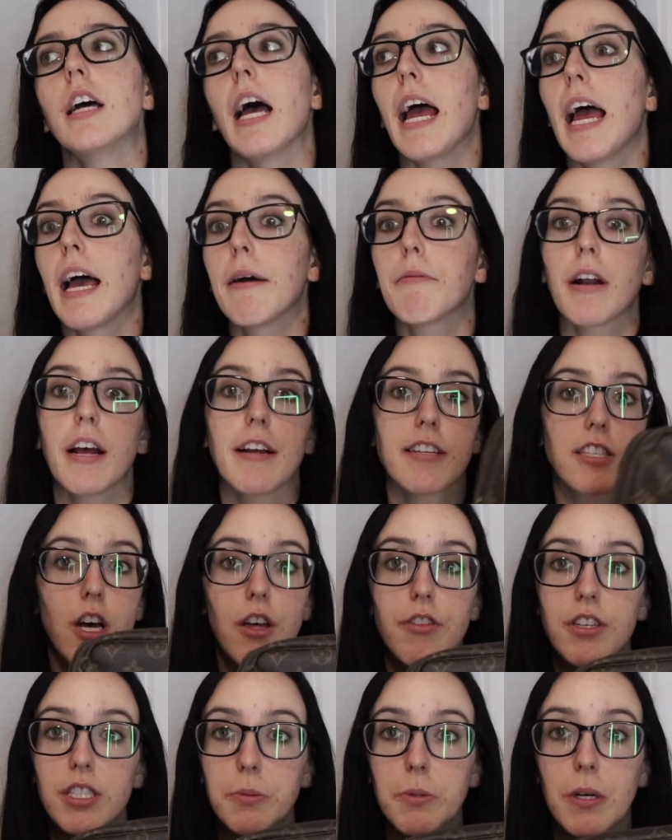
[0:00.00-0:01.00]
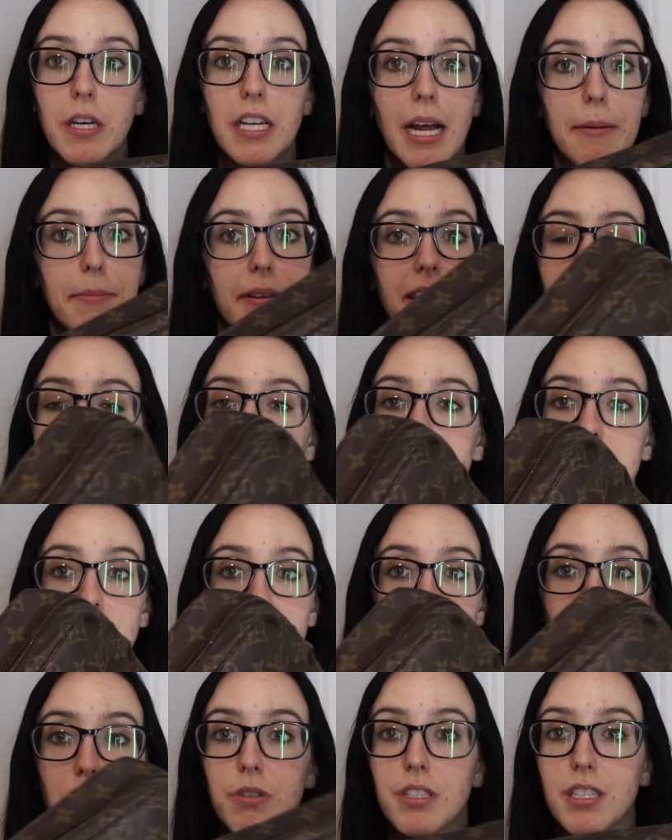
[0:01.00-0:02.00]
And when I saw this one, the
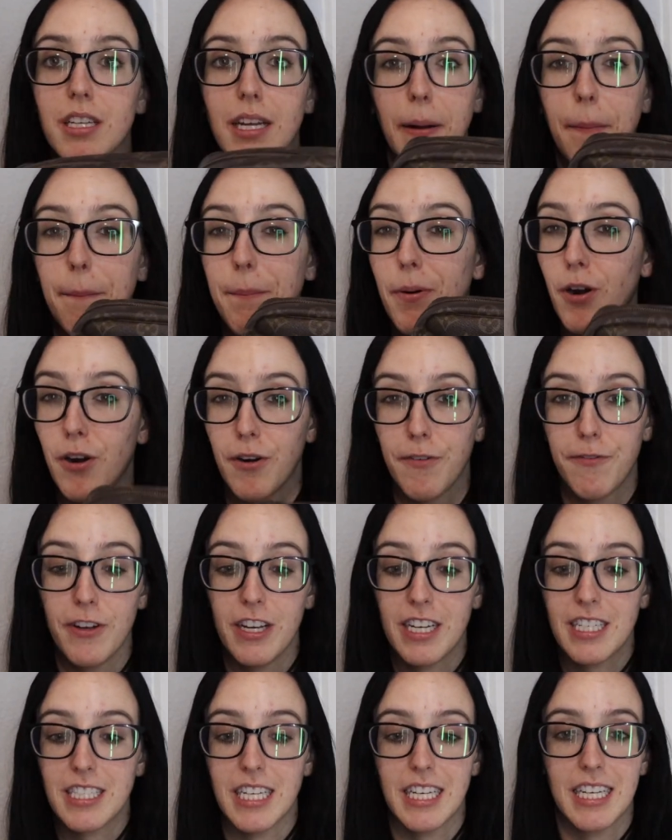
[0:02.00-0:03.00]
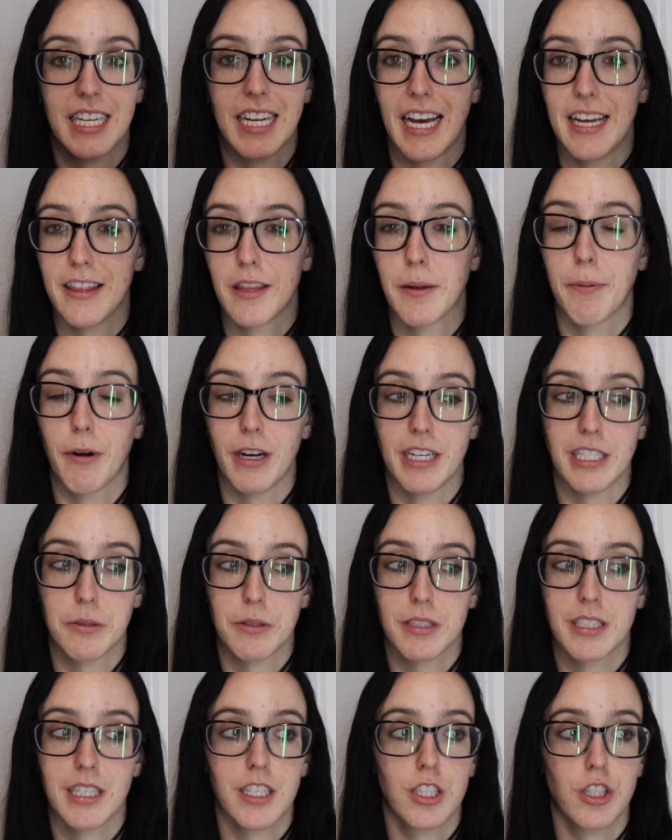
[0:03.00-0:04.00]
condition was like perfect. And again, the price
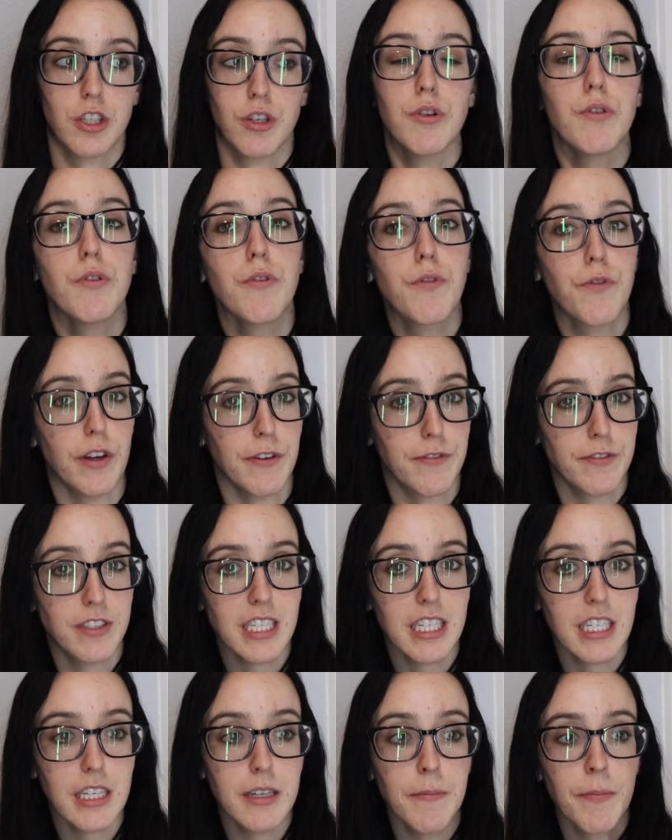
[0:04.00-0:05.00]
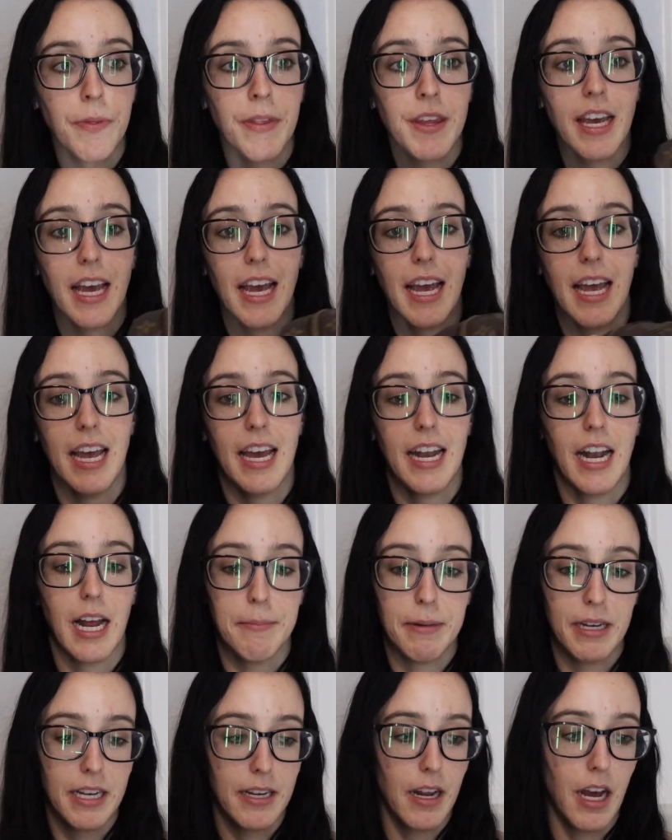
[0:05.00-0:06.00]
is like $250. And
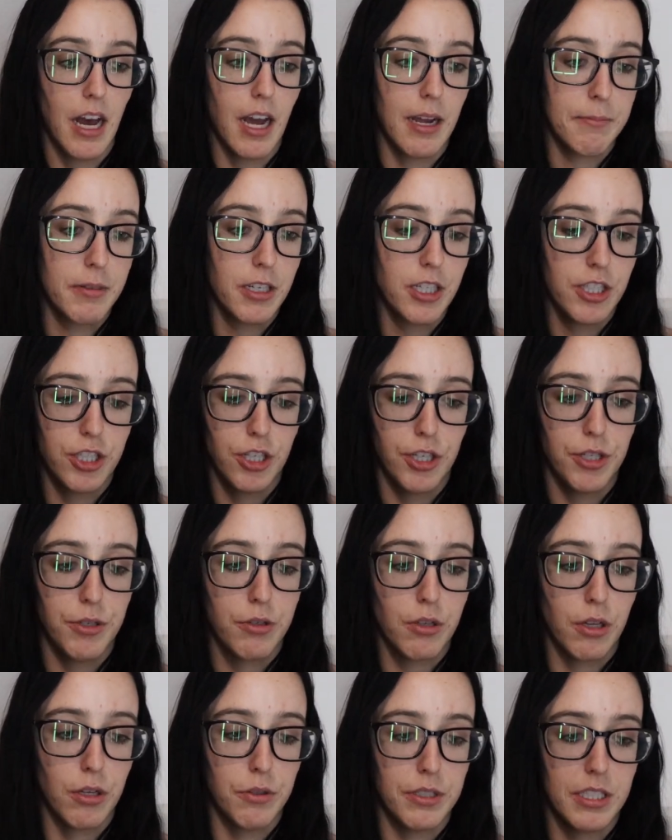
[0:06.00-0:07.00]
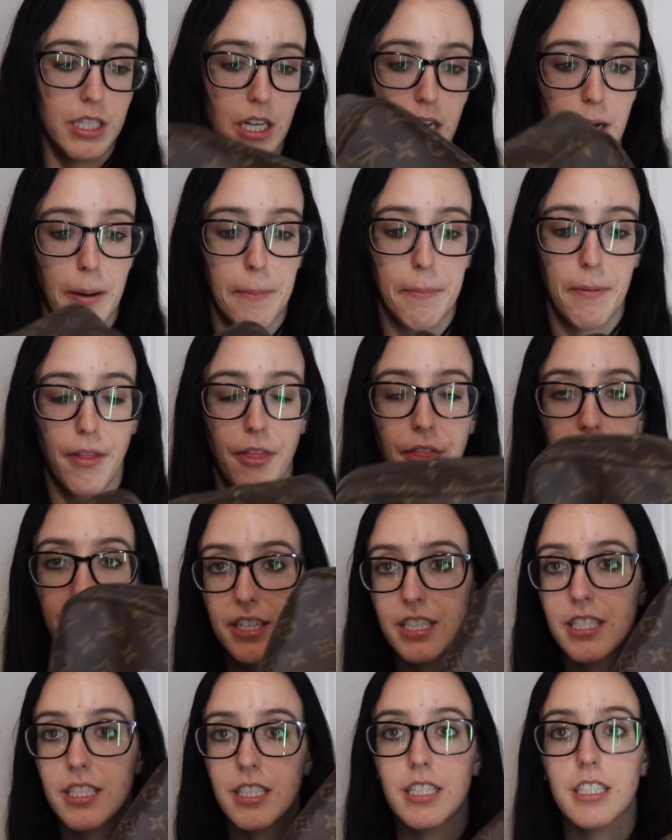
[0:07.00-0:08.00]
I'm going to show you close up.
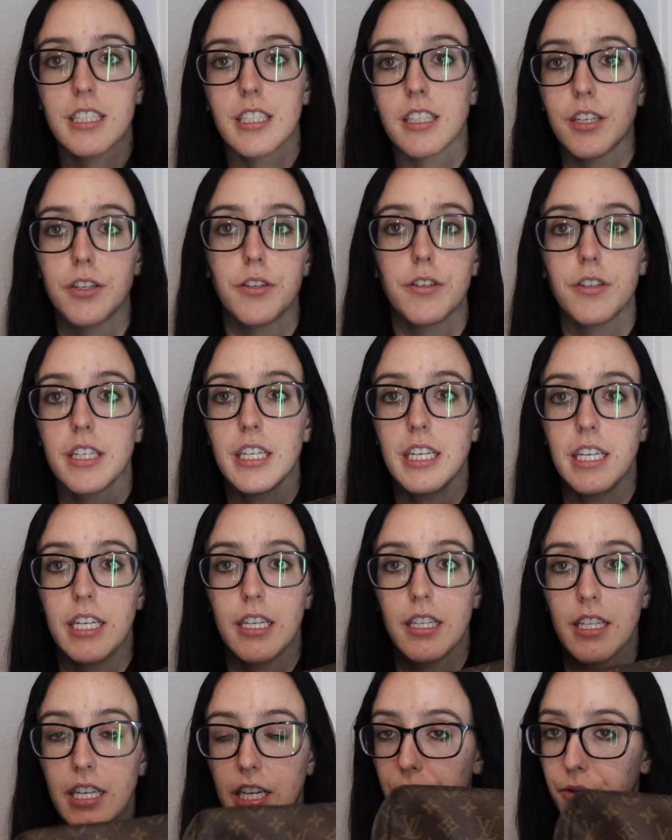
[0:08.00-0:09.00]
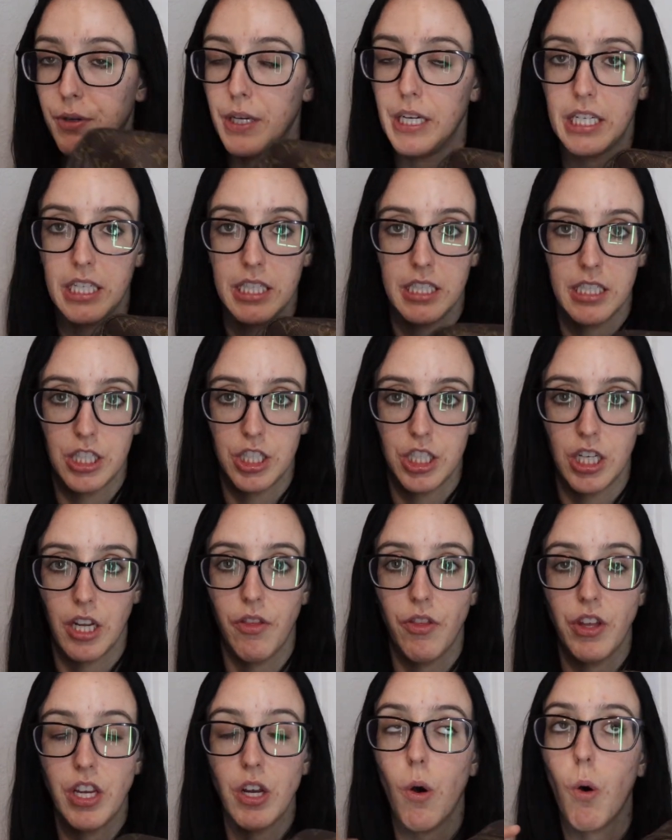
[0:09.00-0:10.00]
This is literally in like great
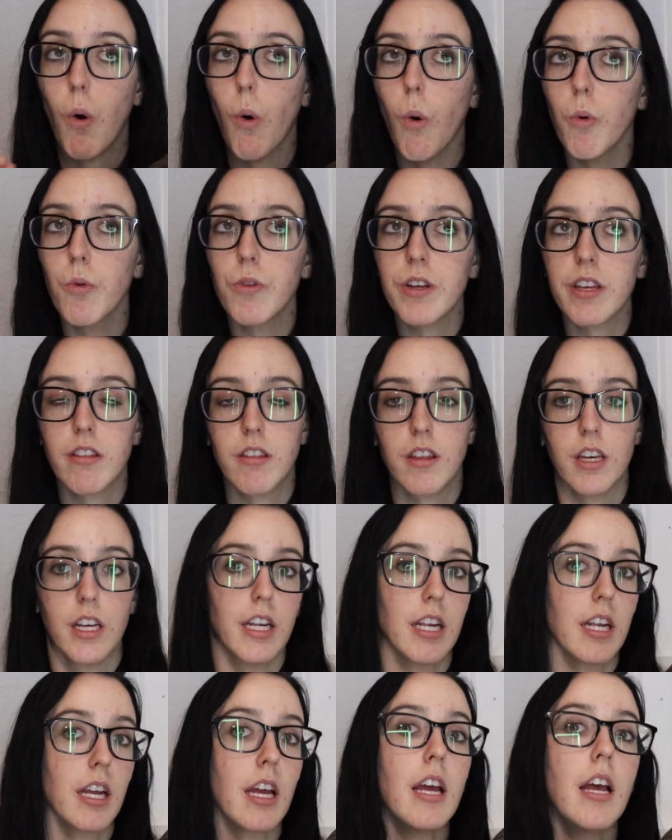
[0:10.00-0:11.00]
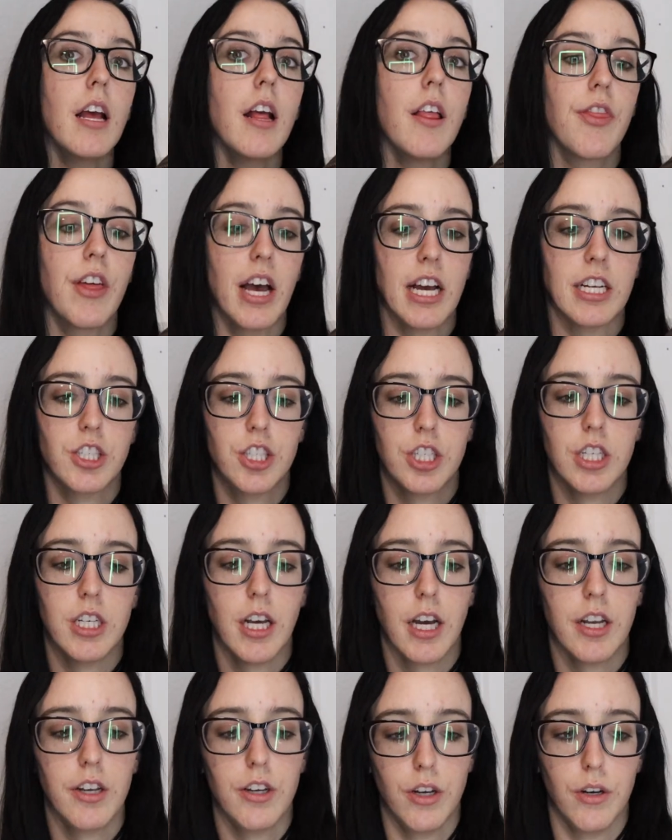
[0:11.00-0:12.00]
condition. The only thing that she
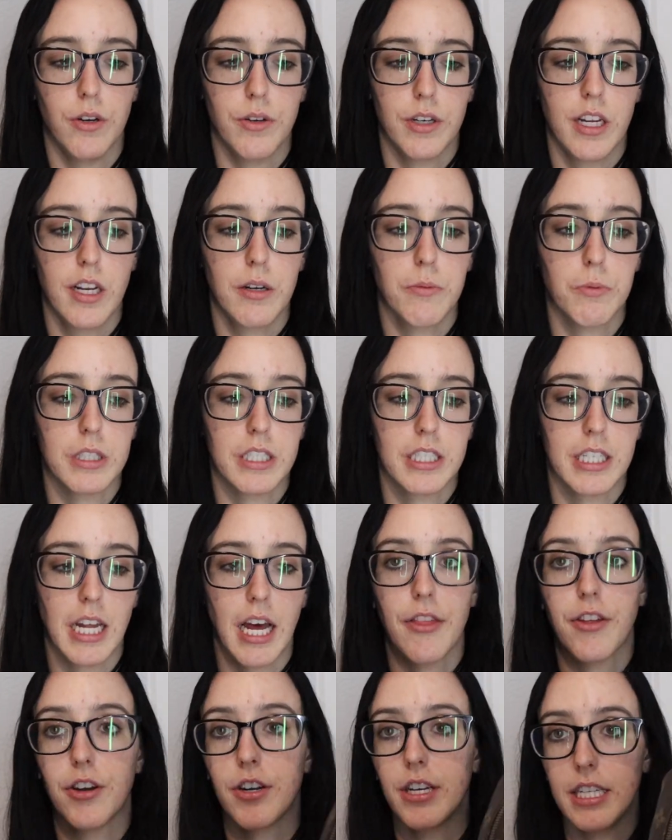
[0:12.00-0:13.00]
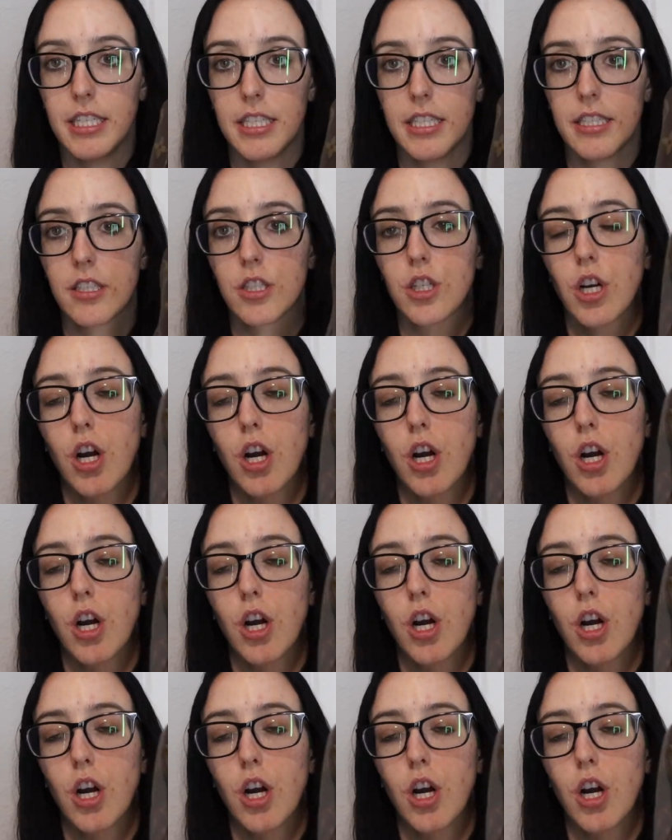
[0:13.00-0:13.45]
had noted was that there is